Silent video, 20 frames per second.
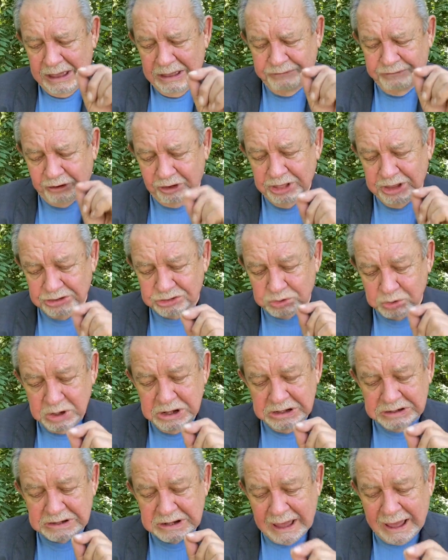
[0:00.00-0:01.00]
for this
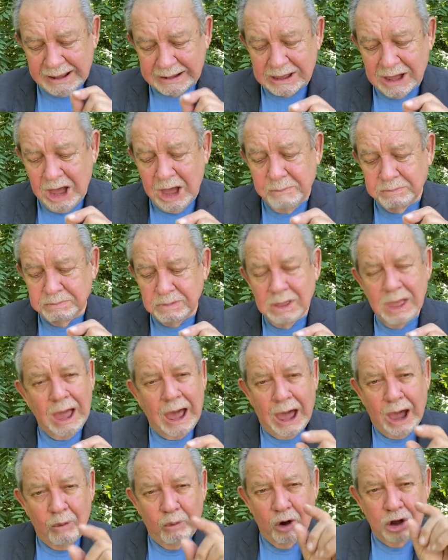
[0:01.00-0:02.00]
reason I come,
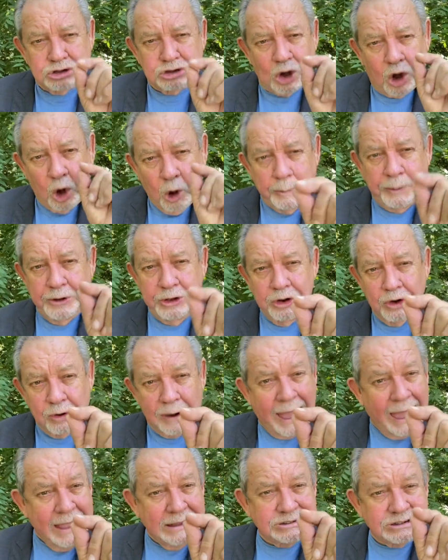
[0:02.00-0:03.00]
I want to open your
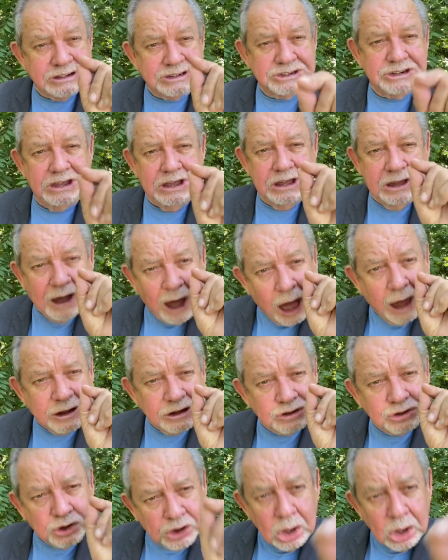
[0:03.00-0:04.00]
eyes to see God
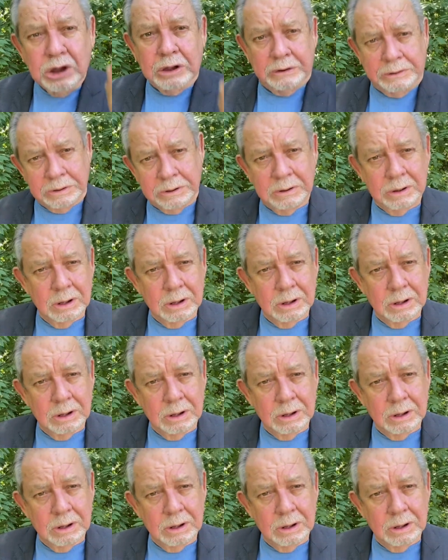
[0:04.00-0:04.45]
is good.